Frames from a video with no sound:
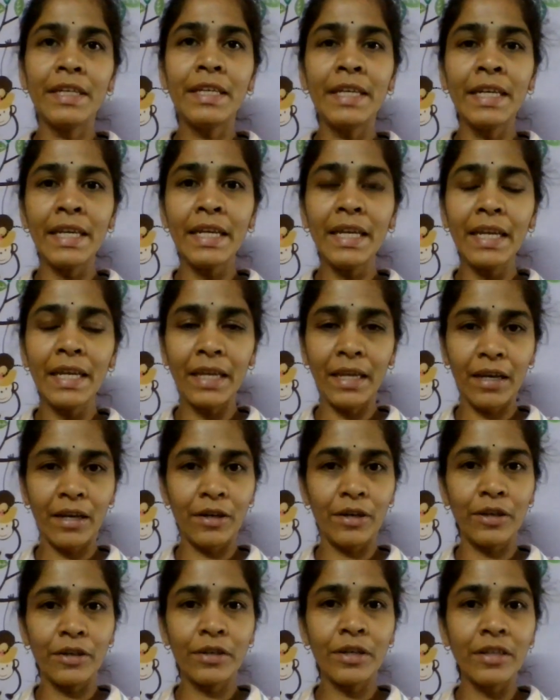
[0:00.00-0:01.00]
key
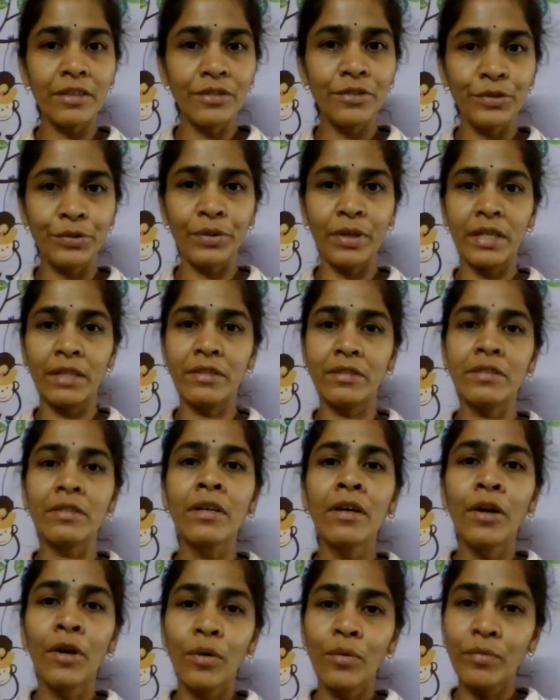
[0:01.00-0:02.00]
constituents,
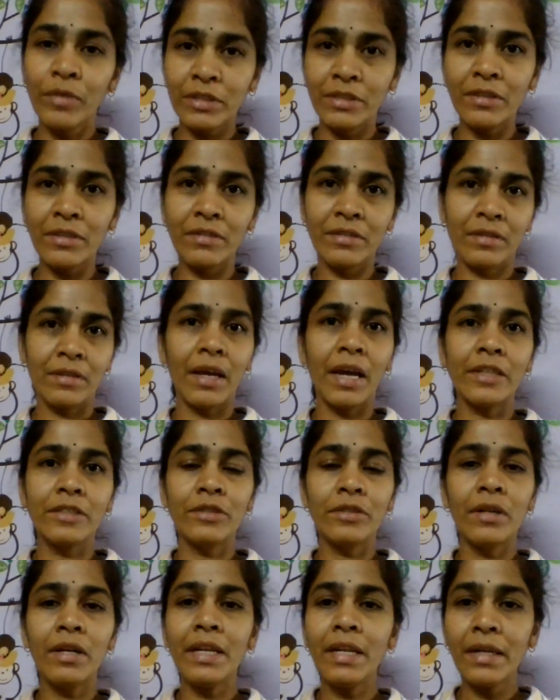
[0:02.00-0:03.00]
which is
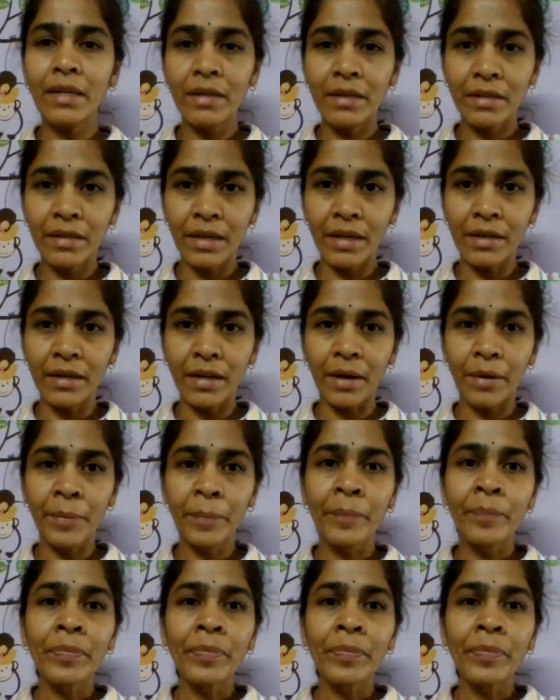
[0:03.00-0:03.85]
actually data.